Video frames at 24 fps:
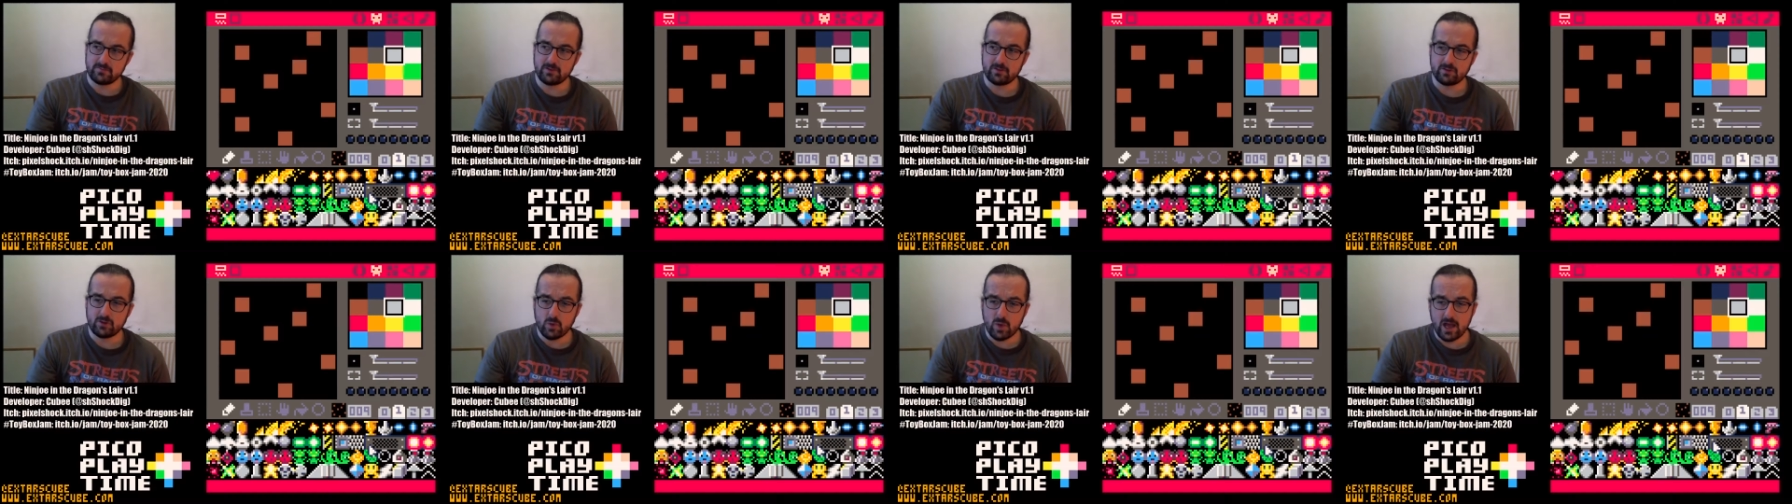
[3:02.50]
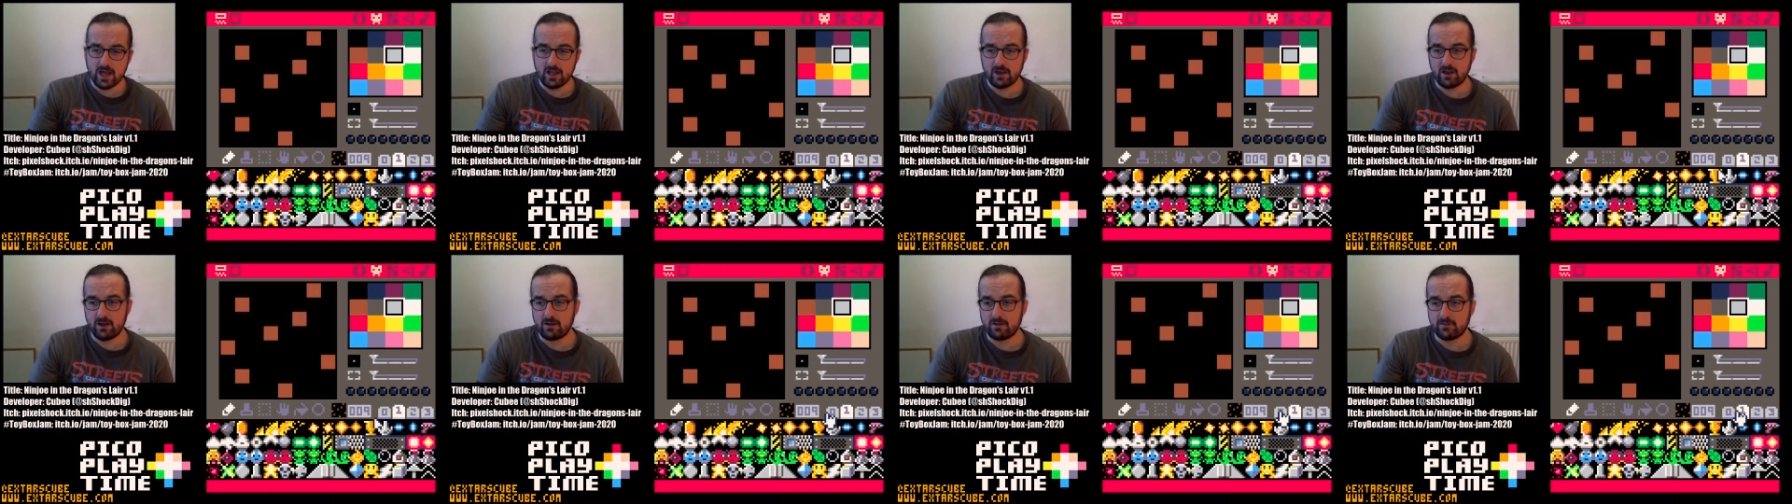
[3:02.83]

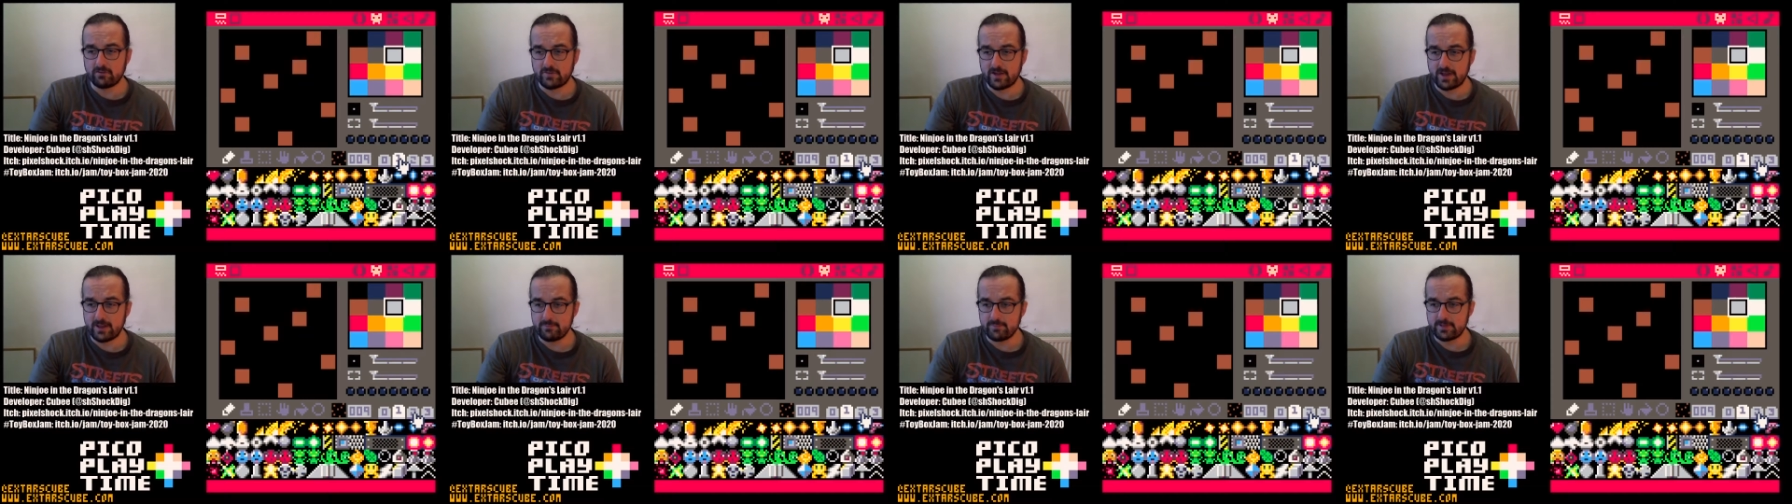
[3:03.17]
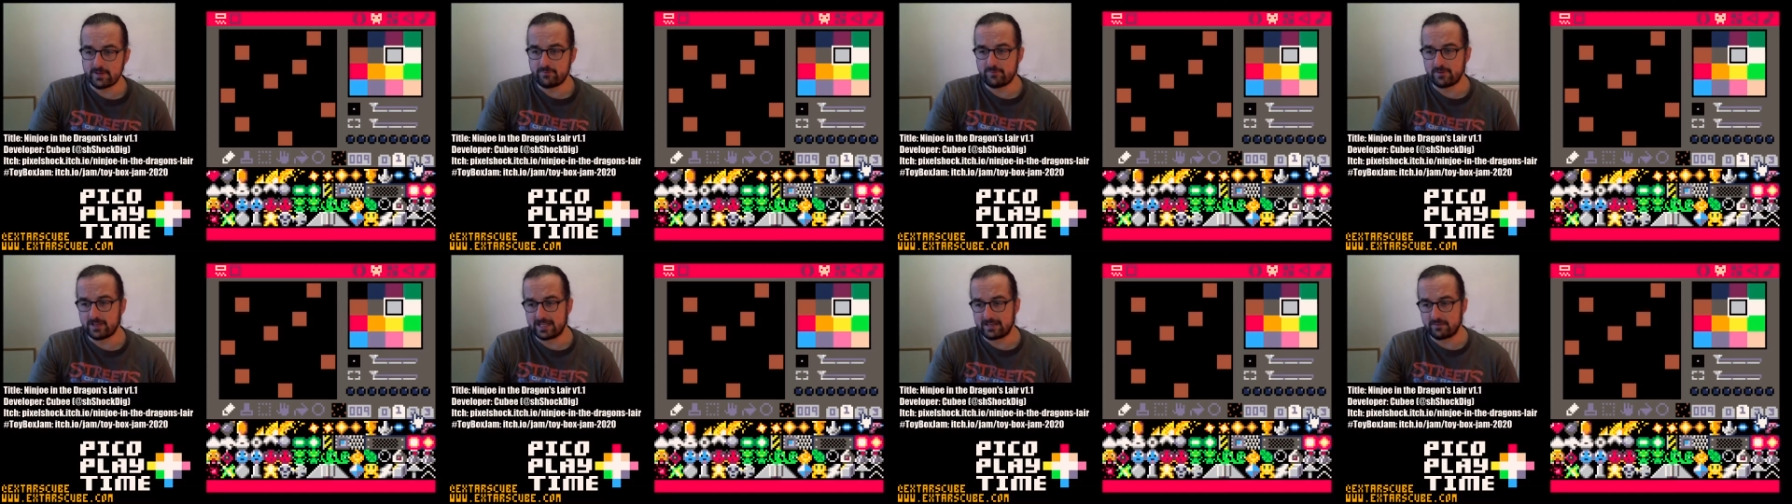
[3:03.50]
quite a lot of
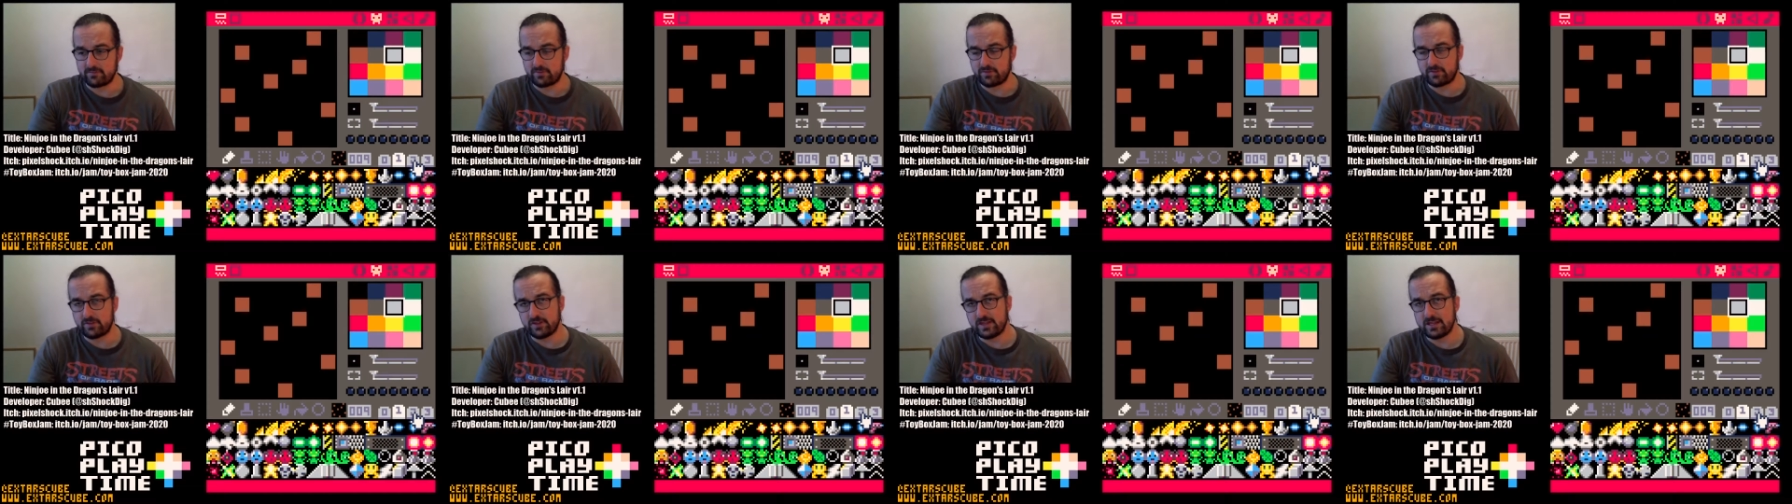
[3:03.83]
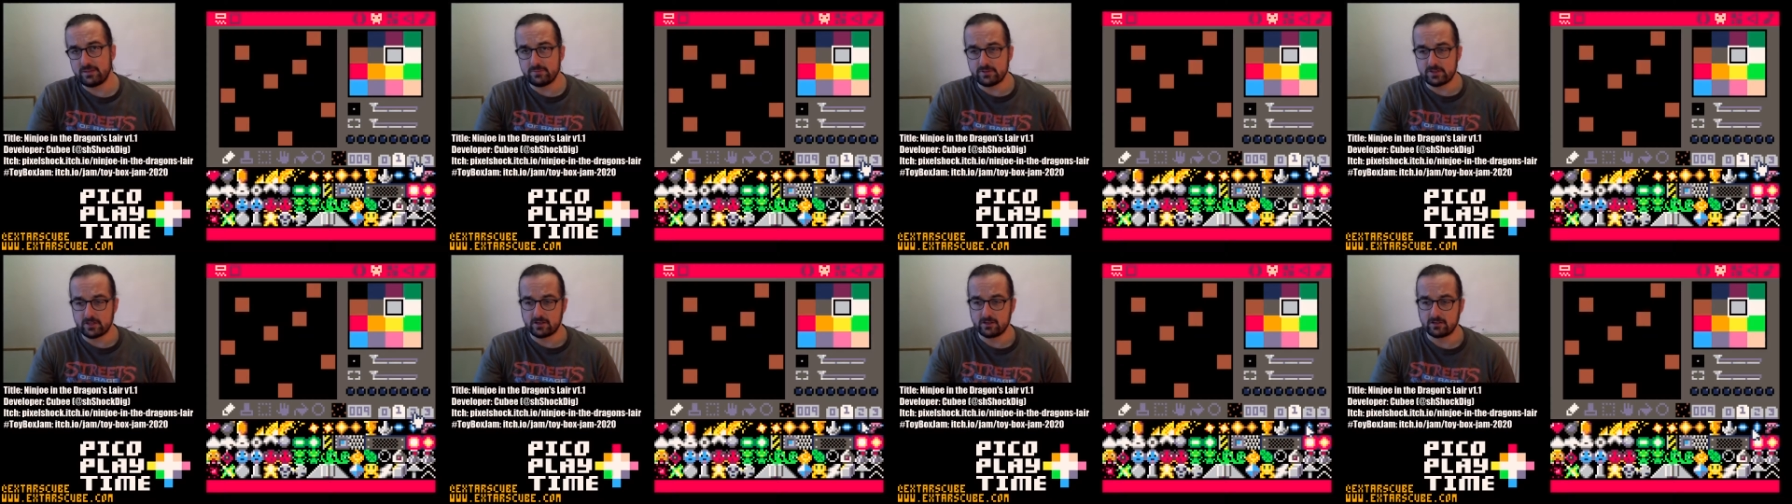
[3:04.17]
different kind of
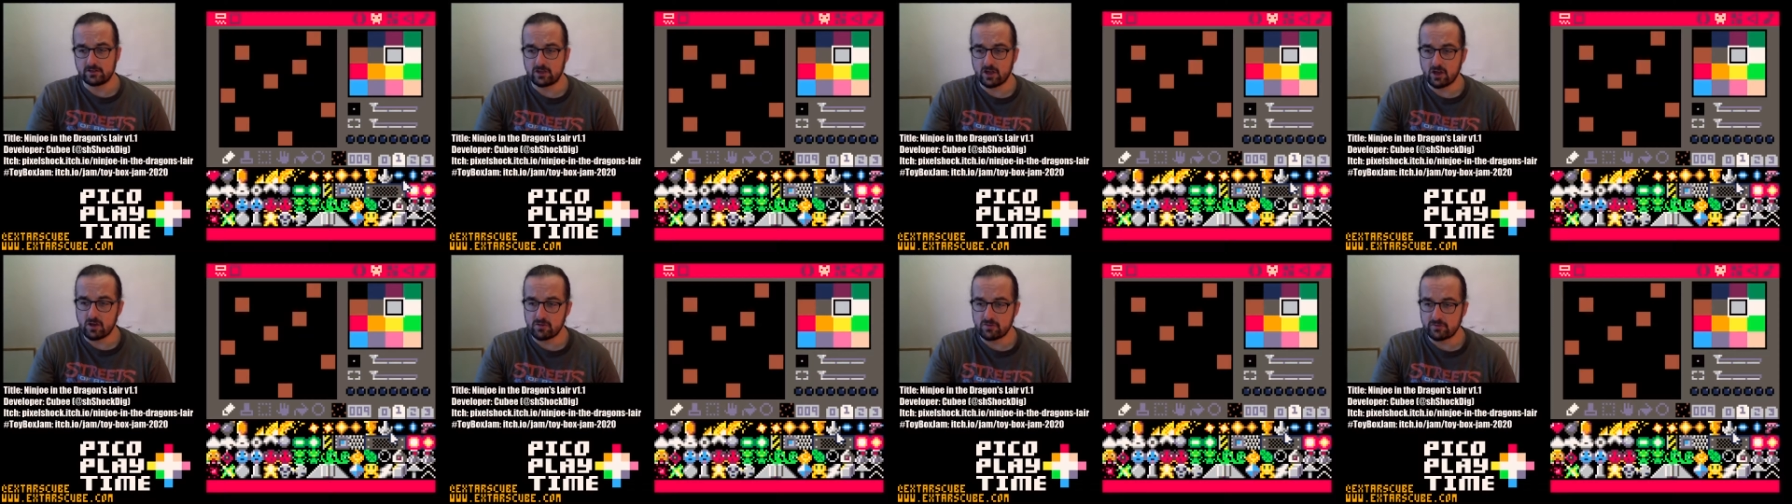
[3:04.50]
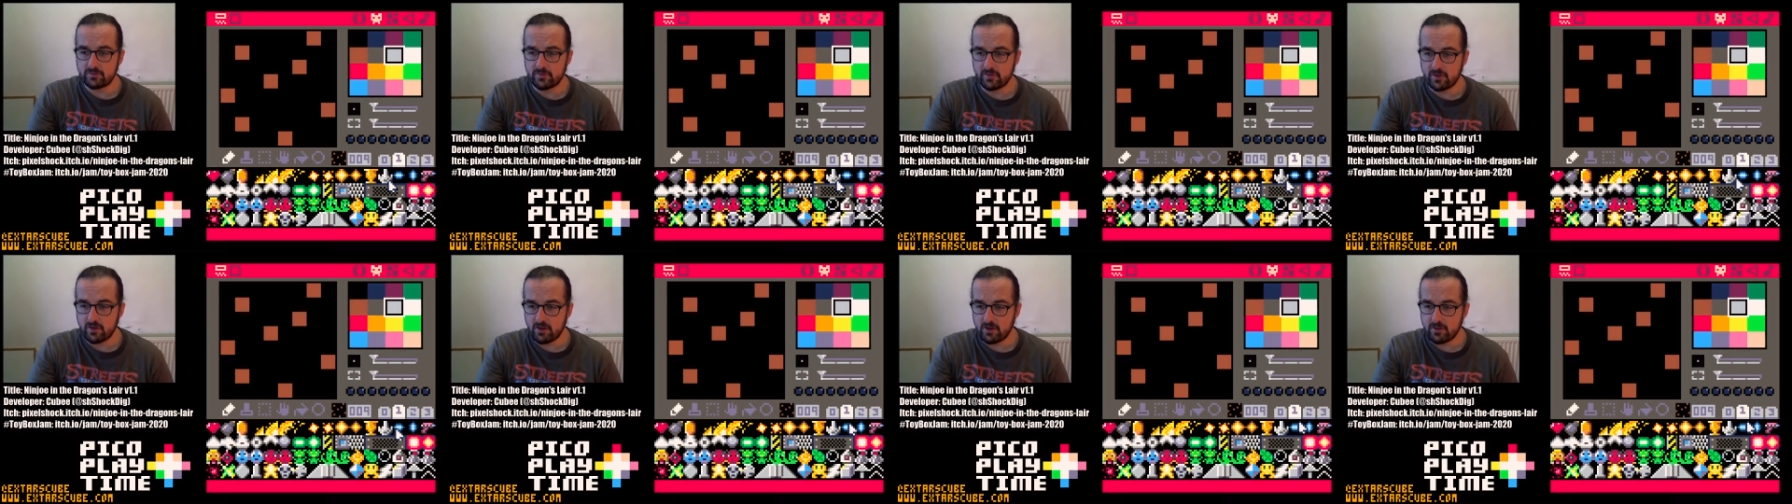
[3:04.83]
themes you could go
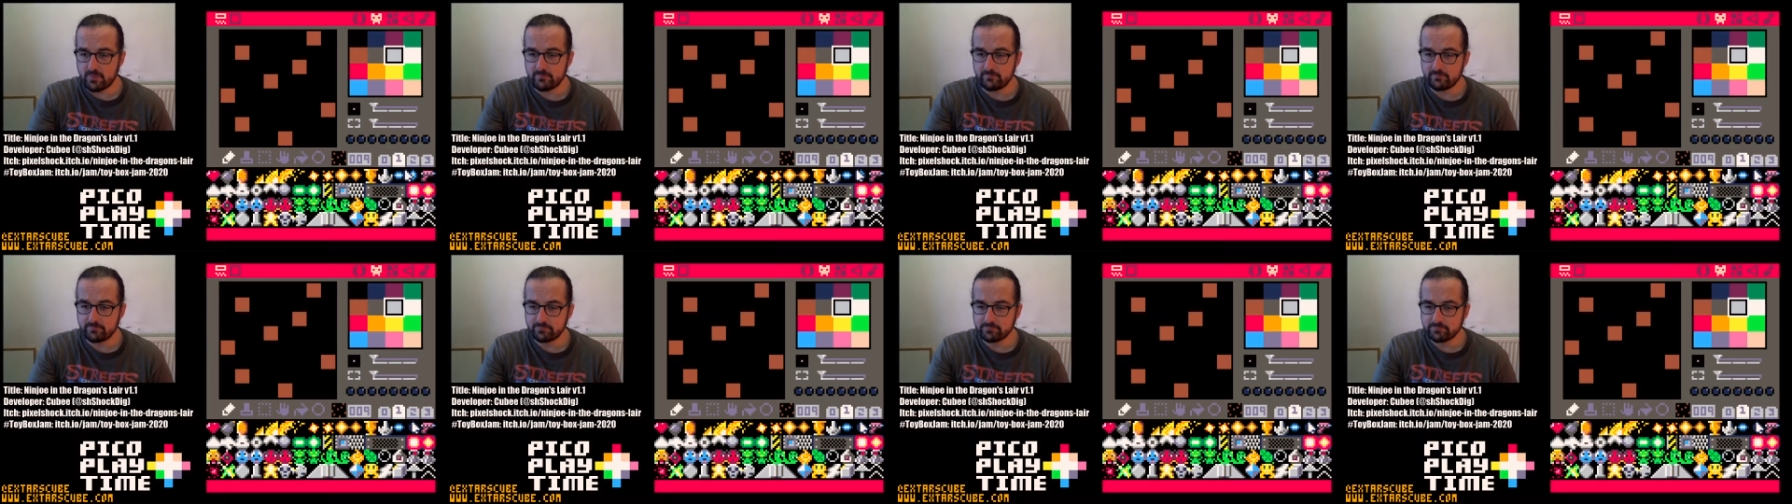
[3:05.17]
for.